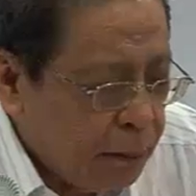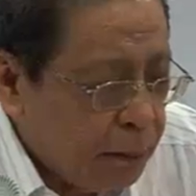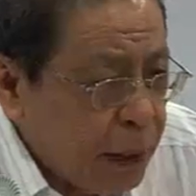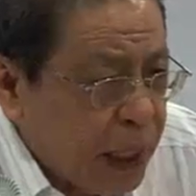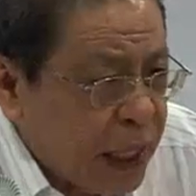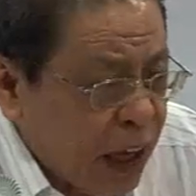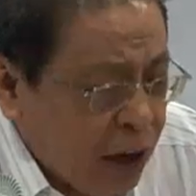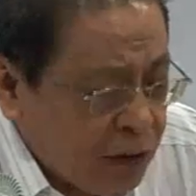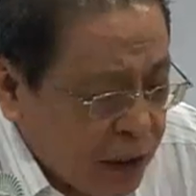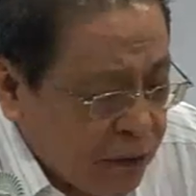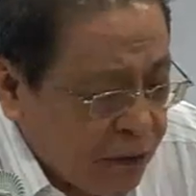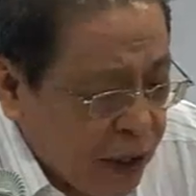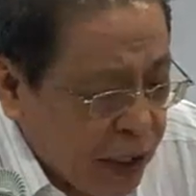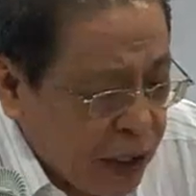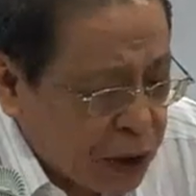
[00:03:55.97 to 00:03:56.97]
PKFZ
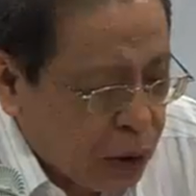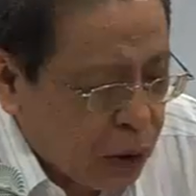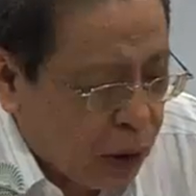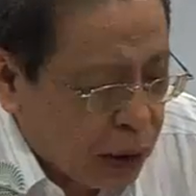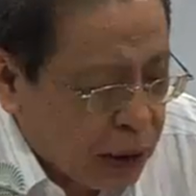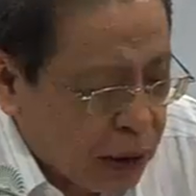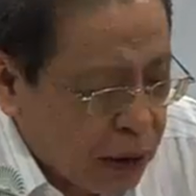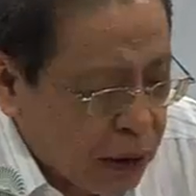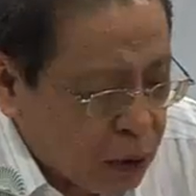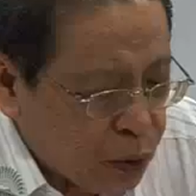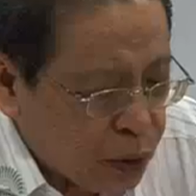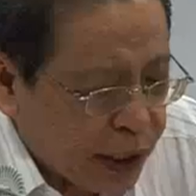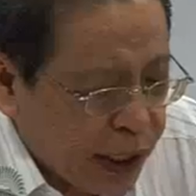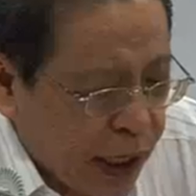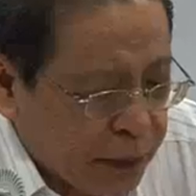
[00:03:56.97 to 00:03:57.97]
variation order to
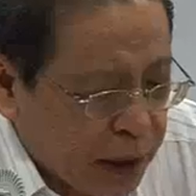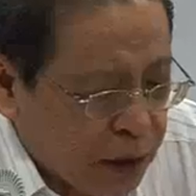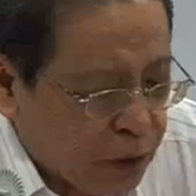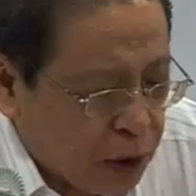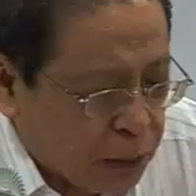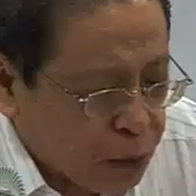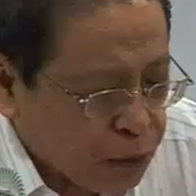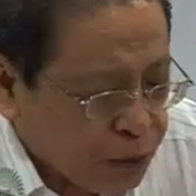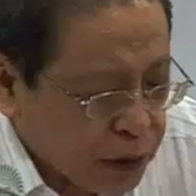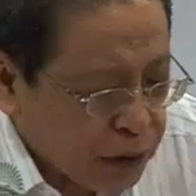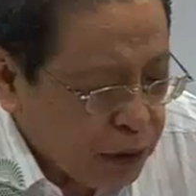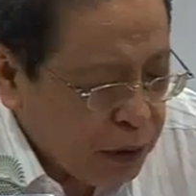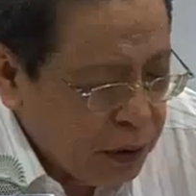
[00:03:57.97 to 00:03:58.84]
the Cabinet for approval.